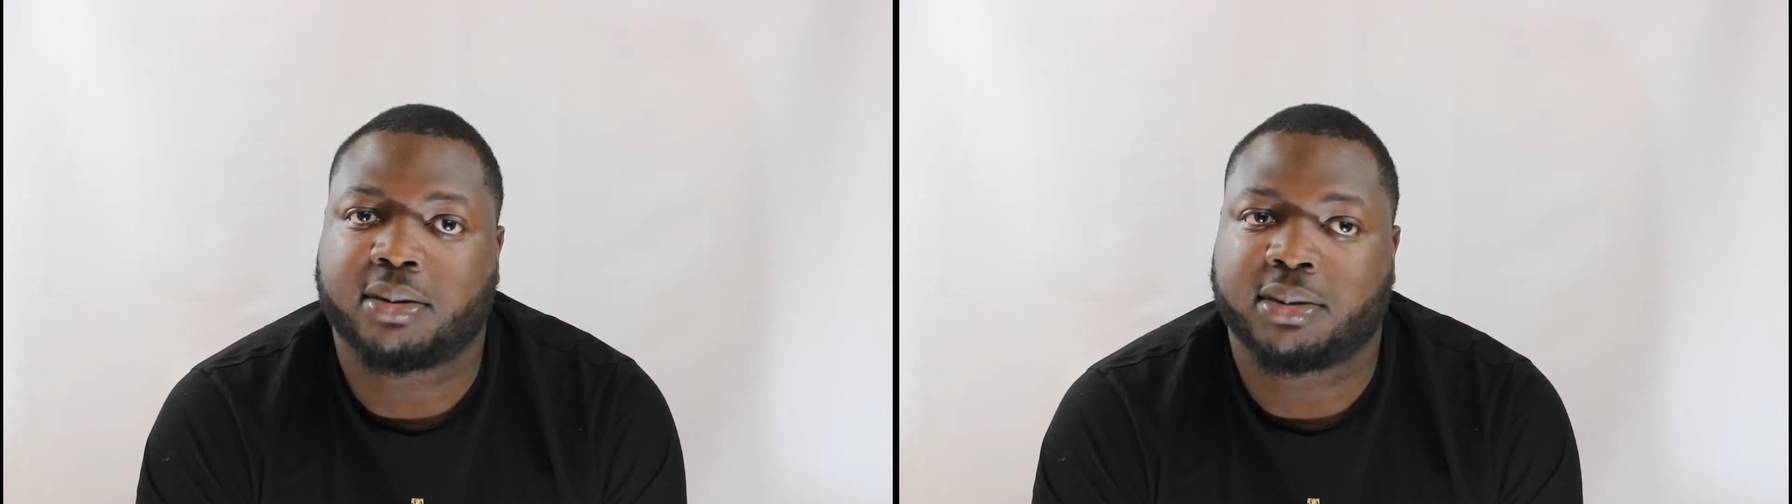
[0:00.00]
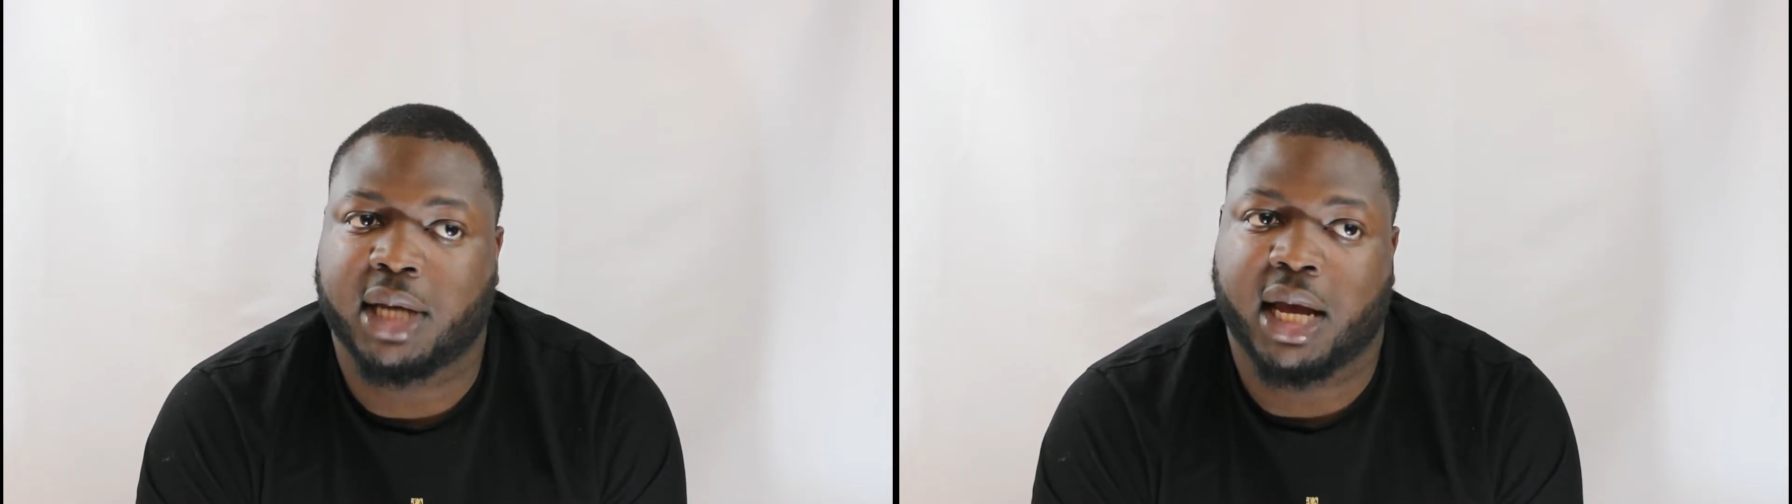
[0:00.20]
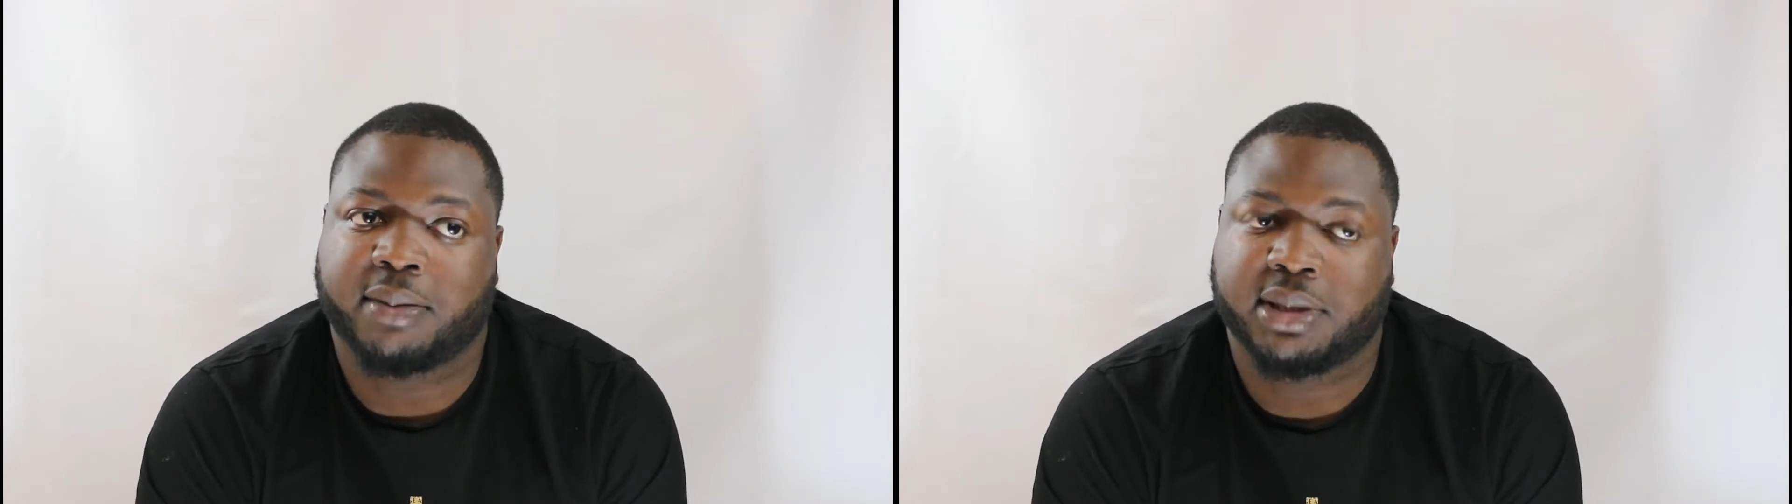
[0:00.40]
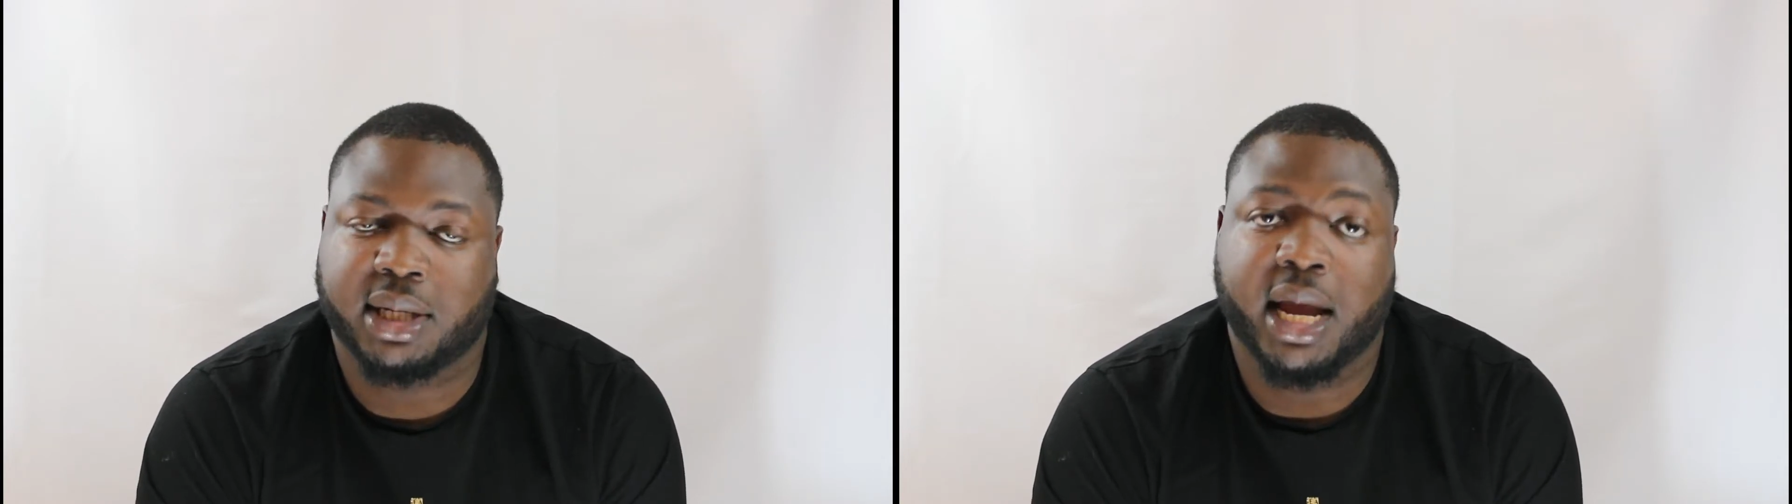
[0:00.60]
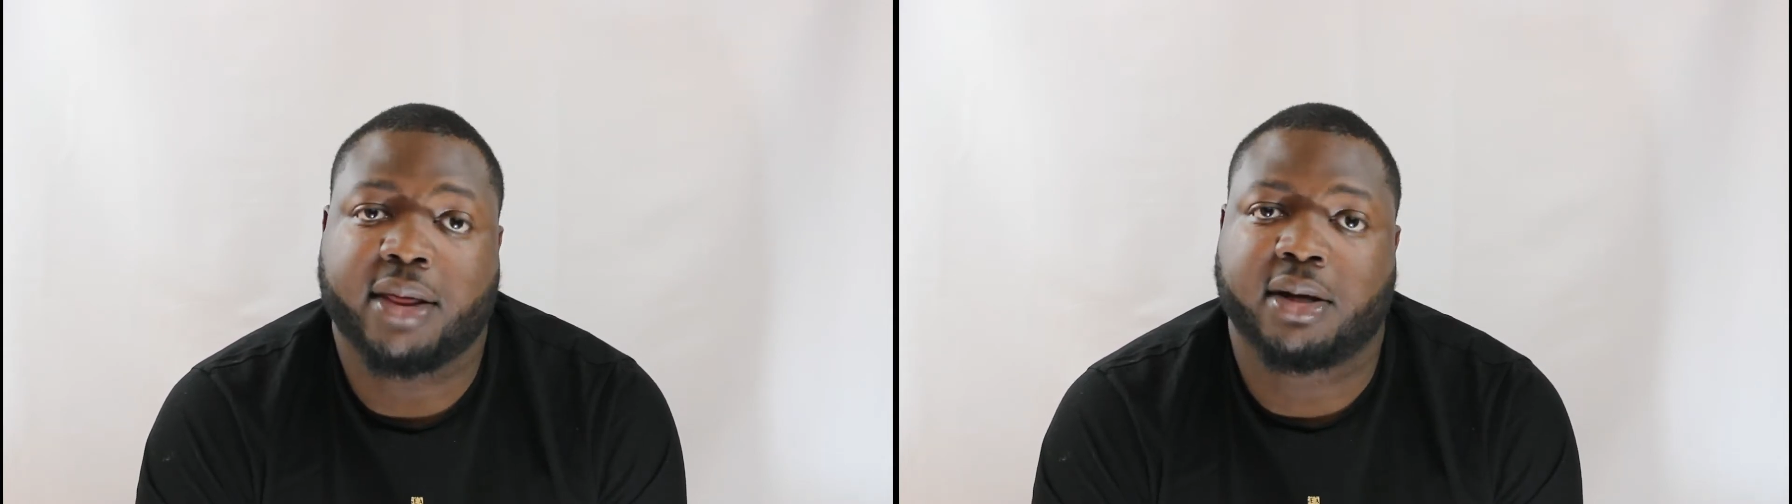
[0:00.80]
times
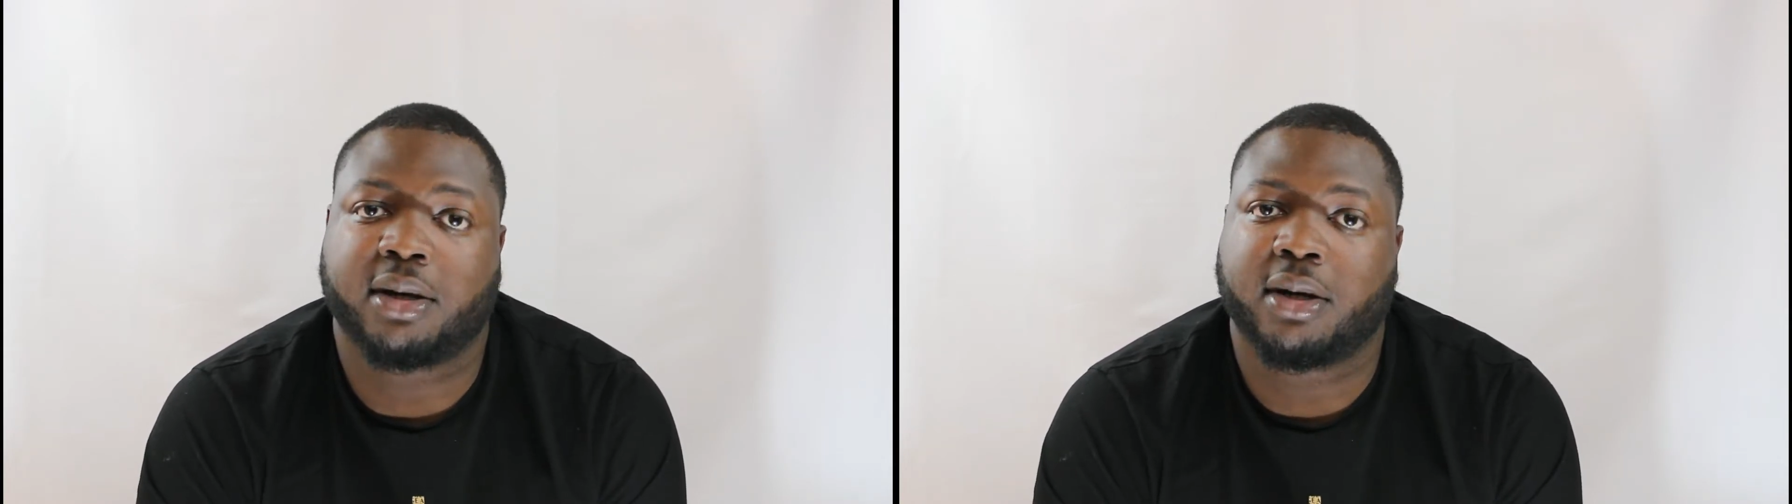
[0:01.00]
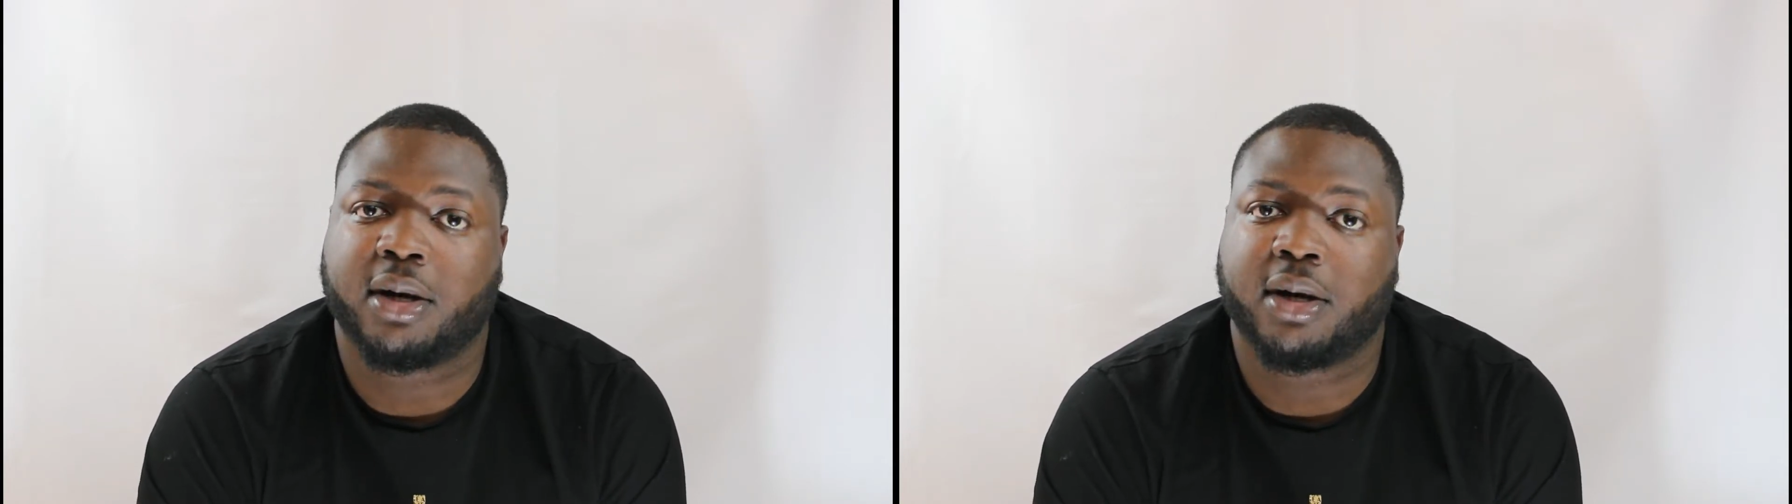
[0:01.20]
together.